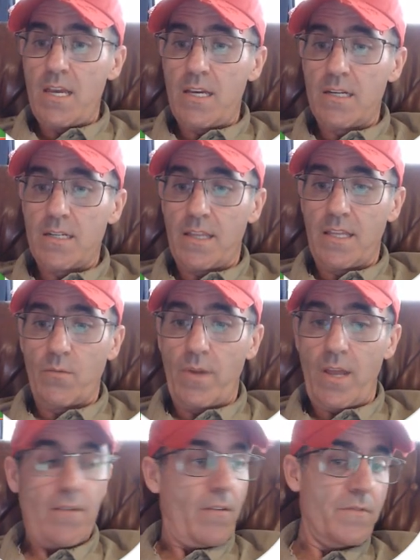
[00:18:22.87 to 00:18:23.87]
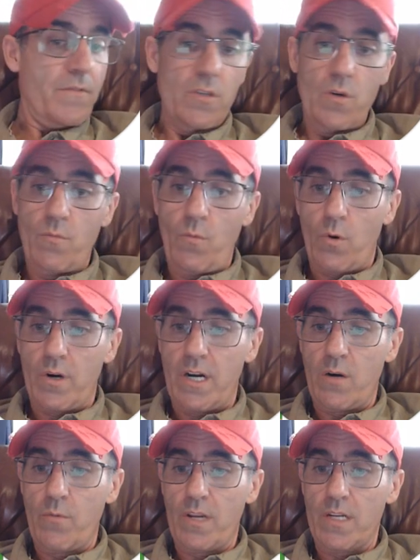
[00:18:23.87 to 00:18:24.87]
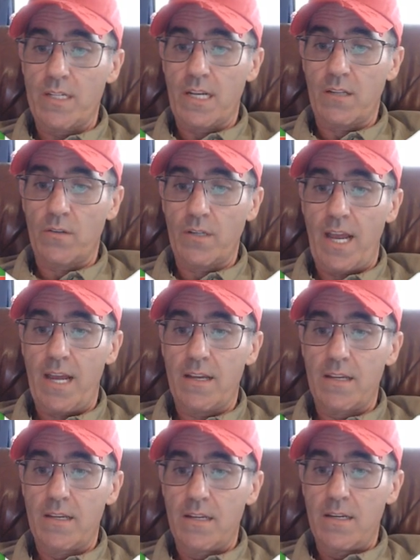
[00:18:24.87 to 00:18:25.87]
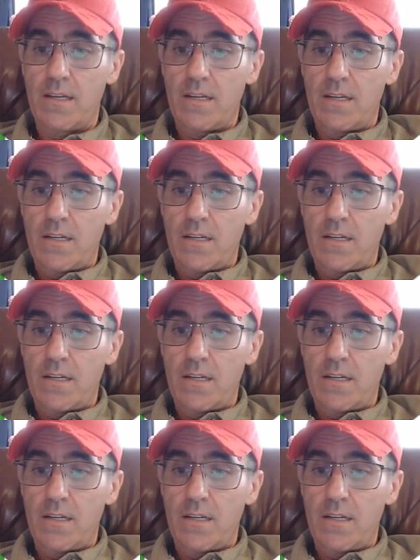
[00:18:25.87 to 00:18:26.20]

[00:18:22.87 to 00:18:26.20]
And I think we have a few more here we can take a look at.